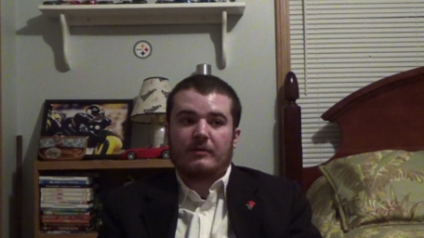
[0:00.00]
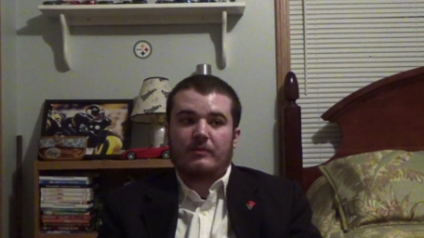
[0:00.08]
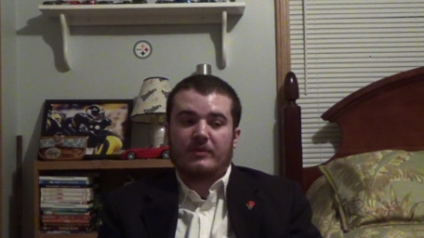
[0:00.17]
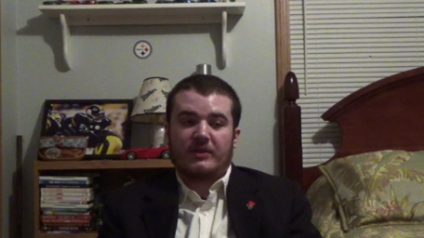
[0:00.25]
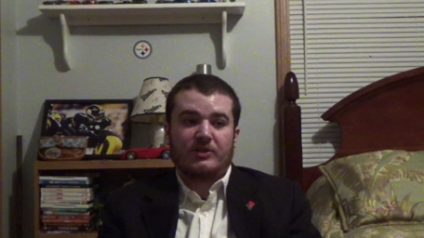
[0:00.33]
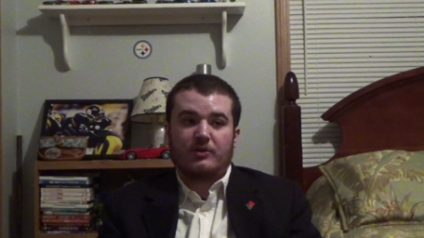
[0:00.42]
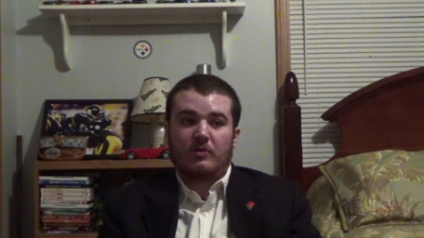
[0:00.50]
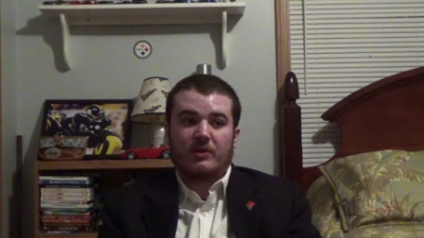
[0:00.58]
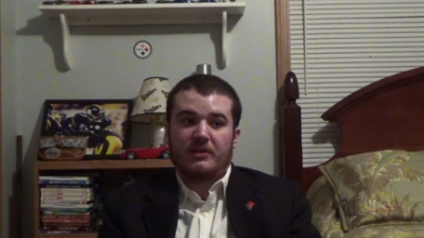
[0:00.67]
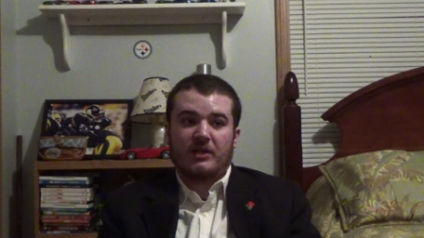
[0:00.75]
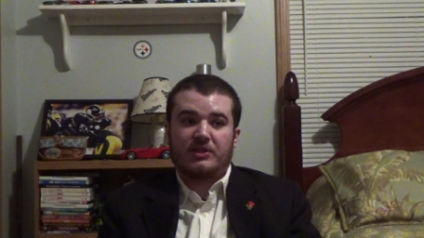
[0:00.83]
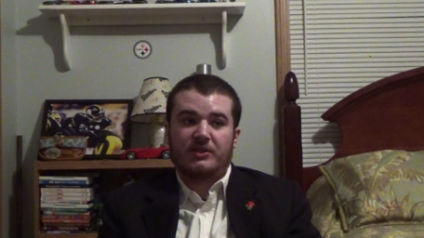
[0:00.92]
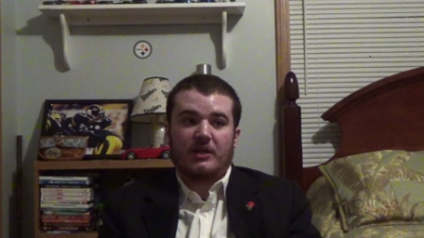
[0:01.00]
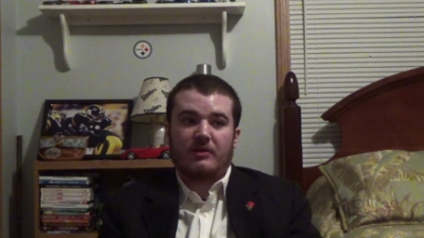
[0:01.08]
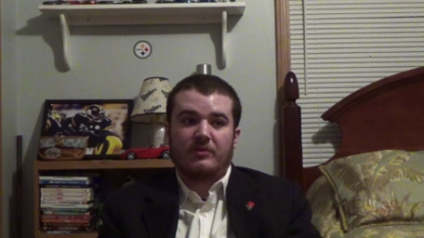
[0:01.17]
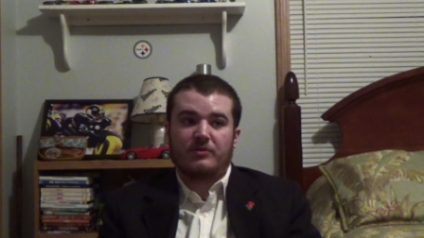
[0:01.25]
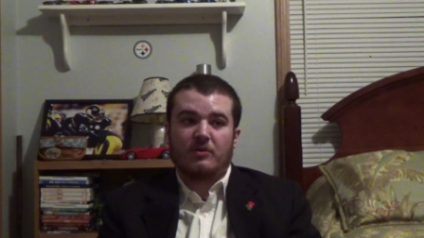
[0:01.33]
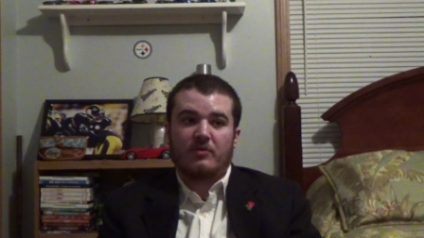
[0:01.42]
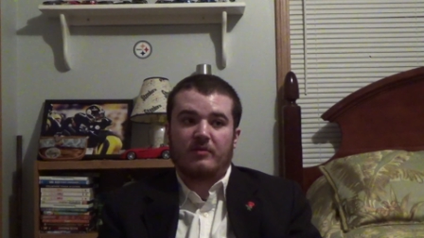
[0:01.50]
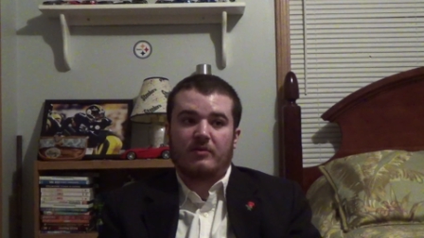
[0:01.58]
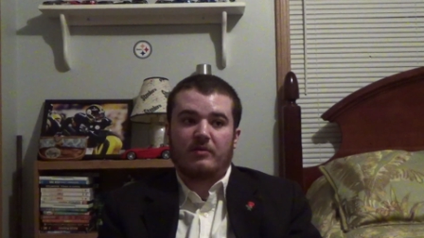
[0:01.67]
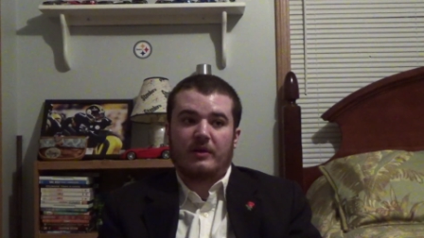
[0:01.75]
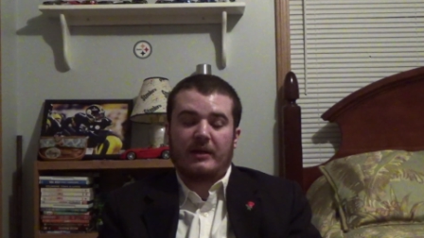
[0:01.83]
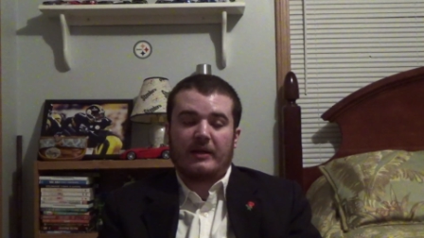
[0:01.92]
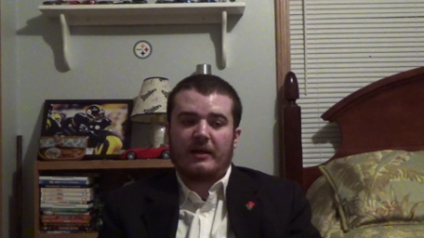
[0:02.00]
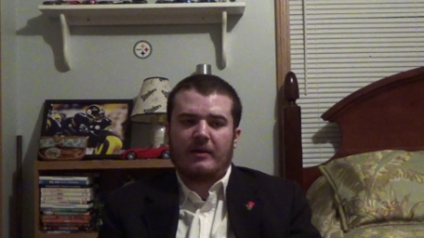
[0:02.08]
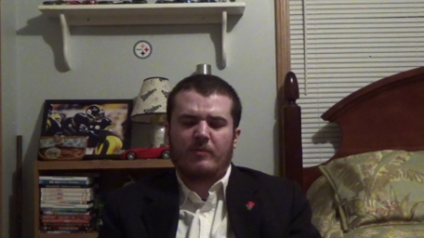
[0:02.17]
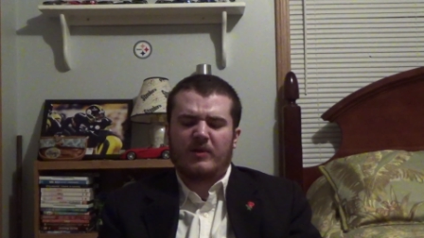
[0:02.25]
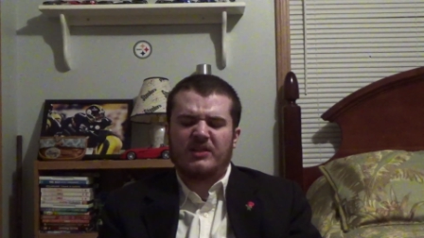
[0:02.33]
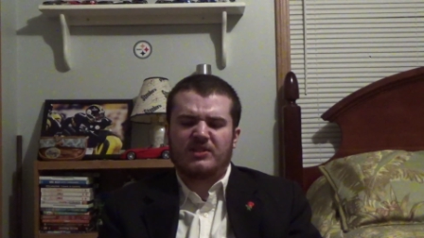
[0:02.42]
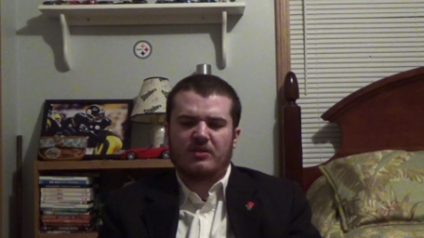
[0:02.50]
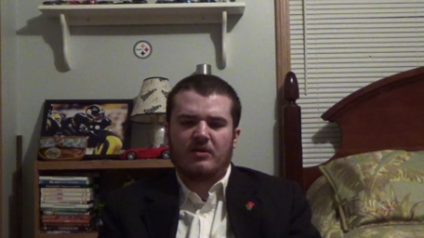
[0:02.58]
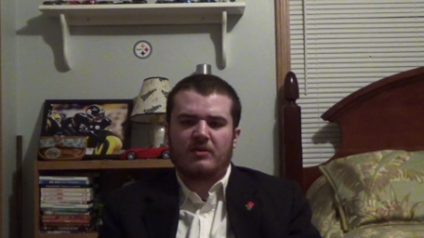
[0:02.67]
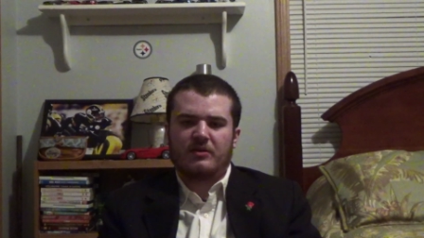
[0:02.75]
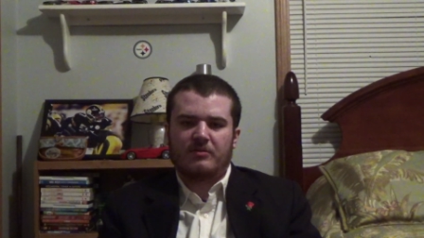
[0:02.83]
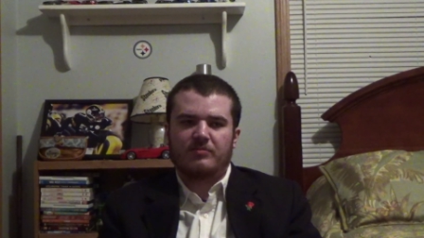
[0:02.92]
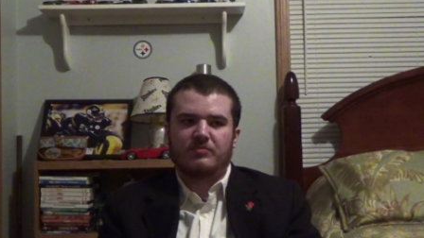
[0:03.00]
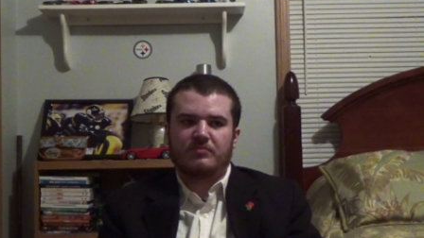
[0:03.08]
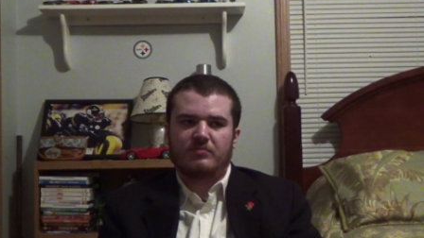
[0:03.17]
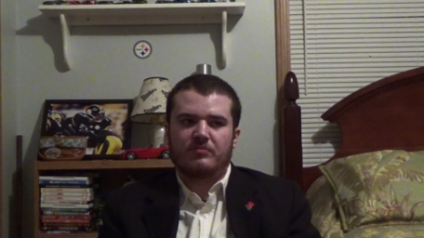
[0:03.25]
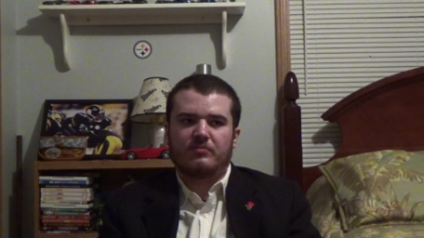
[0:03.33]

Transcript: when he scored the touchdown, it was over. And when I saw him